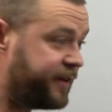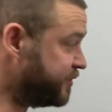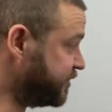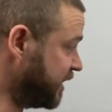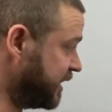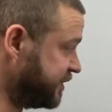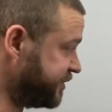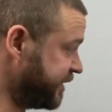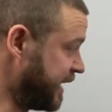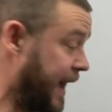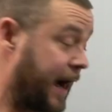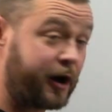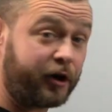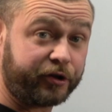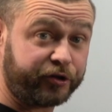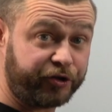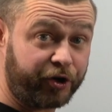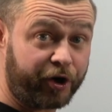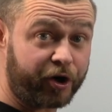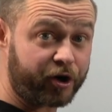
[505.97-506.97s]
gives us
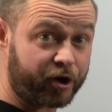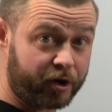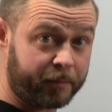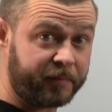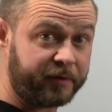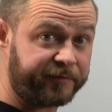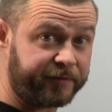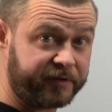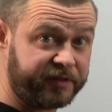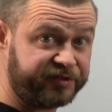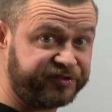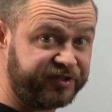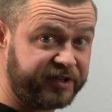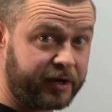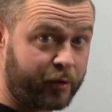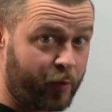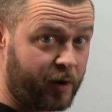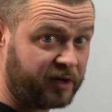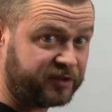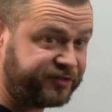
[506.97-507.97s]
our term for the
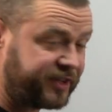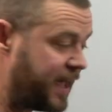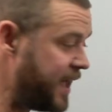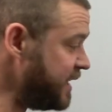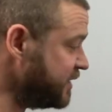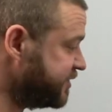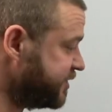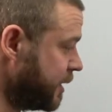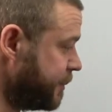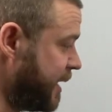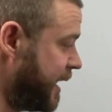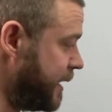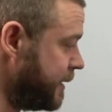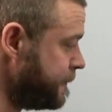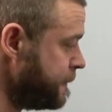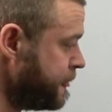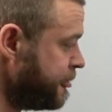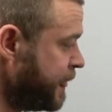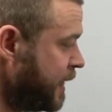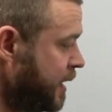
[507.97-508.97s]
sequence a sub
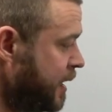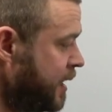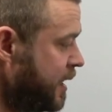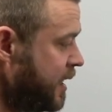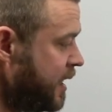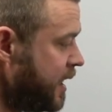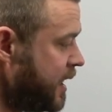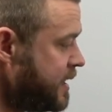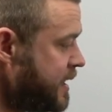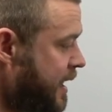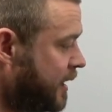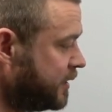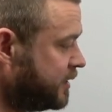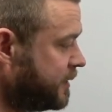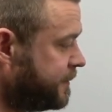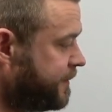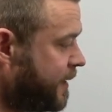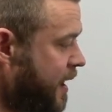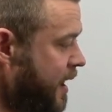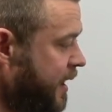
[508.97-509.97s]
n. And now
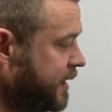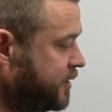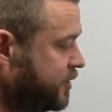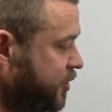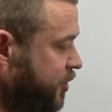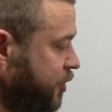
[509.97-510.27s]
divide